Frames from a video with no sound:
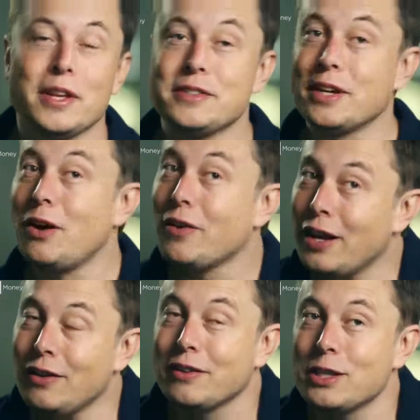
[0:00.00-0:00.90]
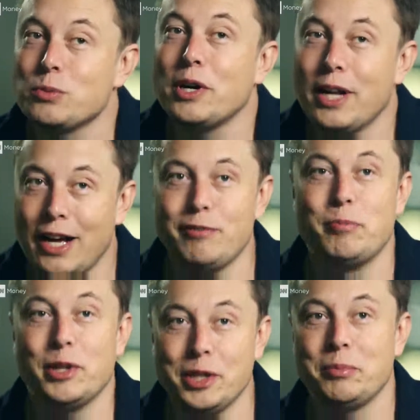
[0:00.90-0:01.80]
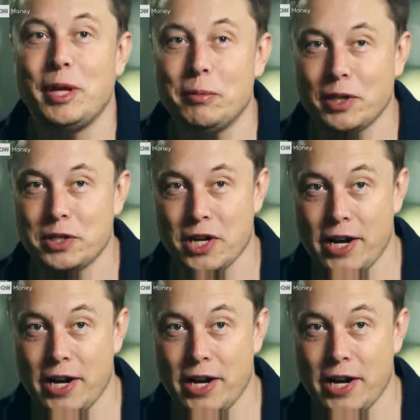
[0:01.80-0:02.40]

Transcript: It's like, okay, look, there's one and a half billion people in